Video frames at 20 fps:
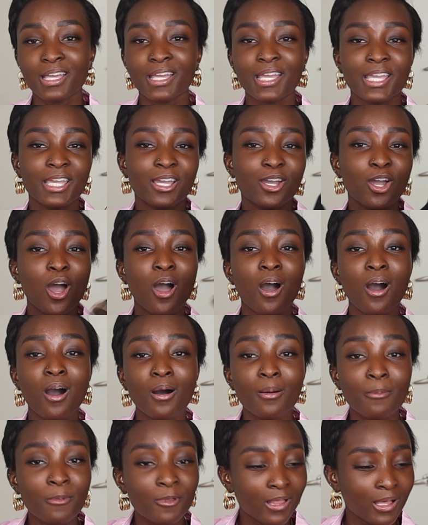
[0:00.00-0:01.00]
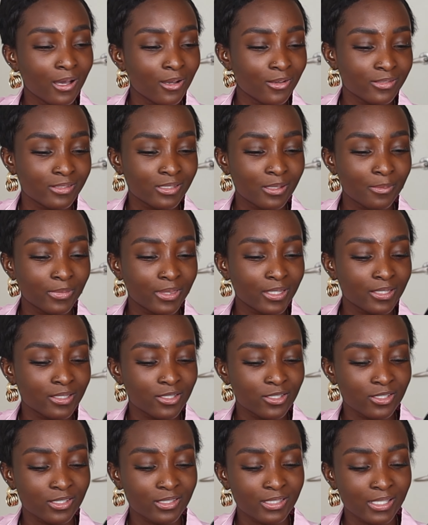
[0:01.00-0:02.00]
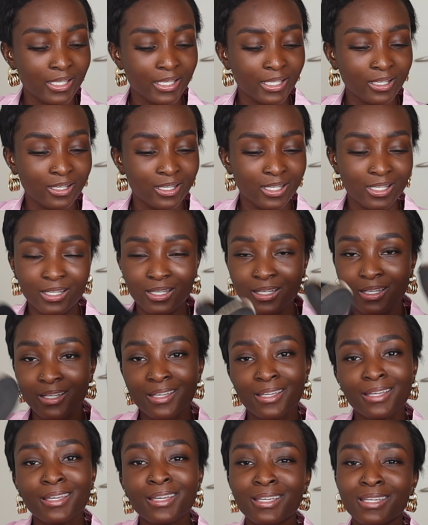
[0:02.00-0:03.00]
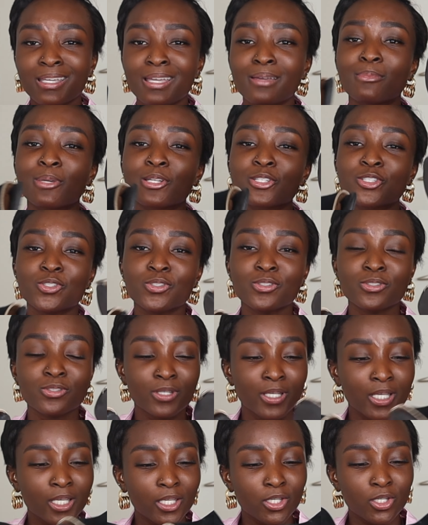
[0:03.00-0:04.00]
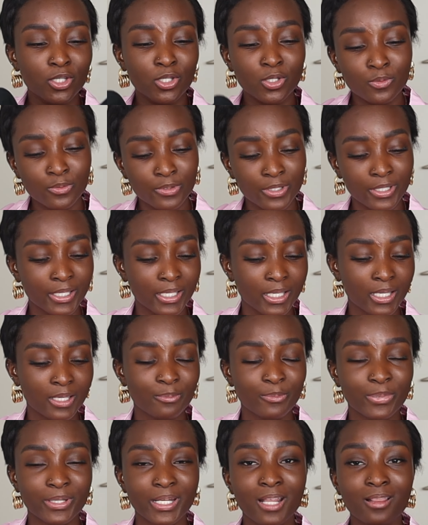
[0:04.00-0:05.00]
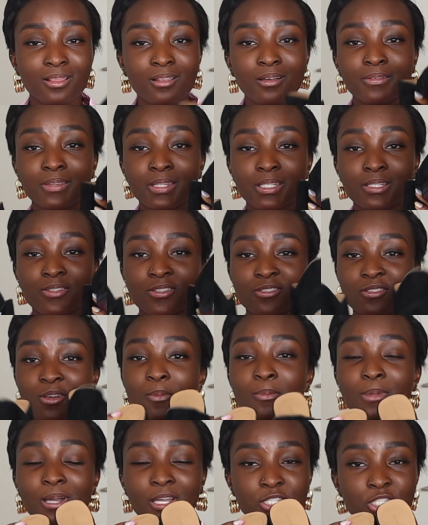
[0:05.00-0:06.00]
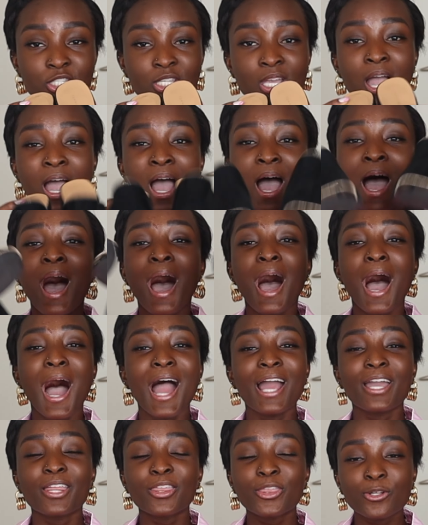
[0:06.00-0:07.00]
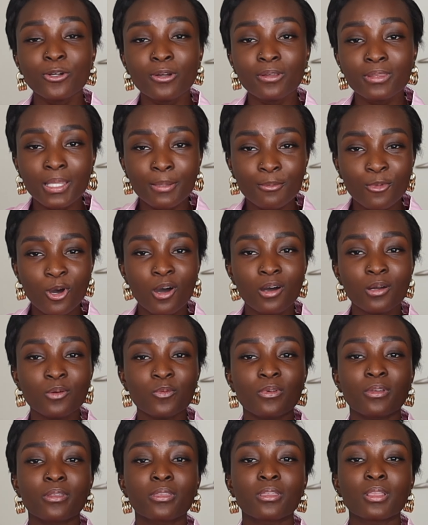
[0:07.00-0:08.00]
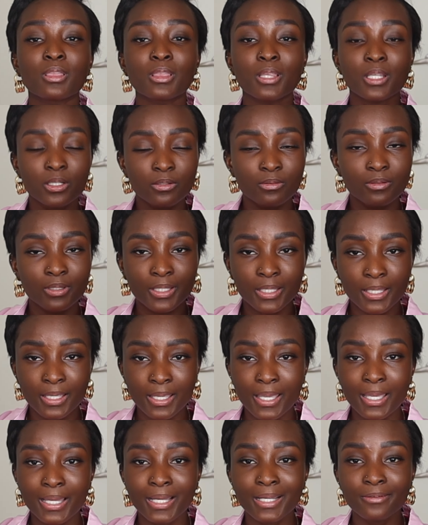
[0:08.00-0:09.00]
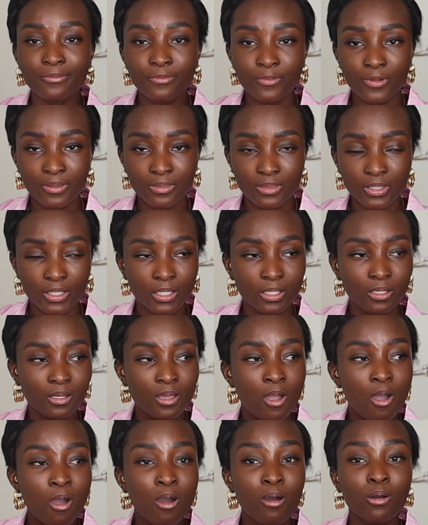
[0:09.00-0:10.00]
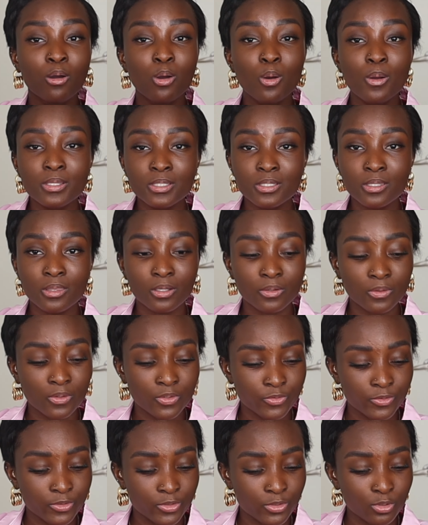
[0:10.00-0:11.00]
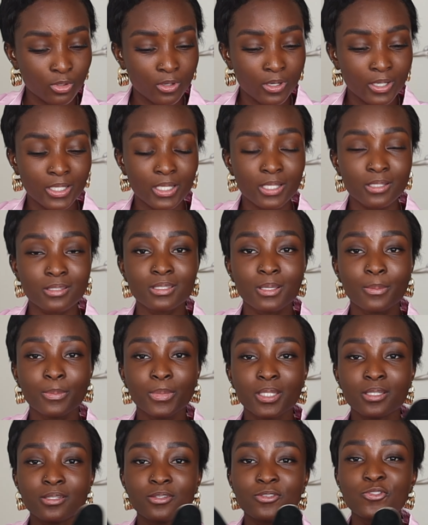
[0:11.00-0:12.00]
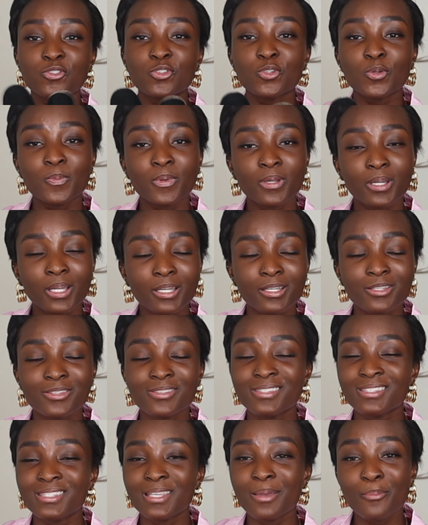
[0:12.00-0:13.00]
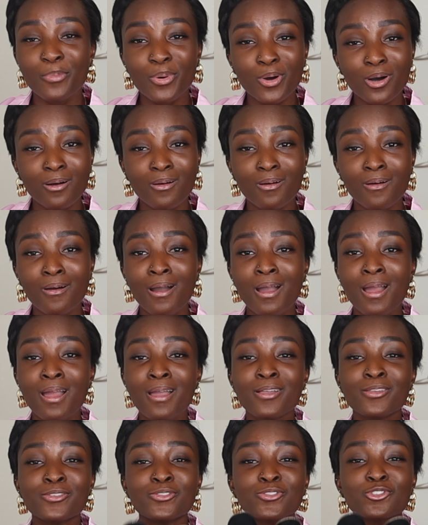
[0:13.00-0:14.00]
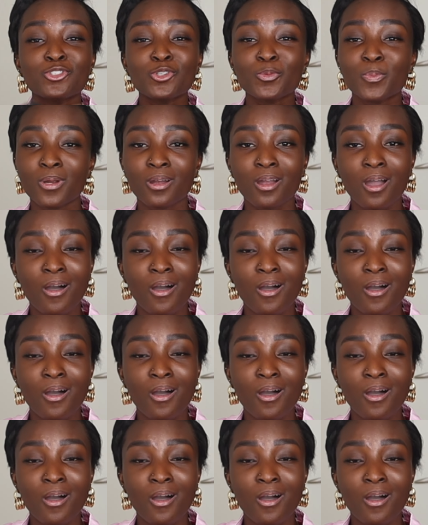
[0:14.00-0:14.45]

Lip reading: a cobbler or something to just like get my shoes looking cute again. But I love these so much. I throw them on with literally everything. Going to the grocery store, I need something super simple, super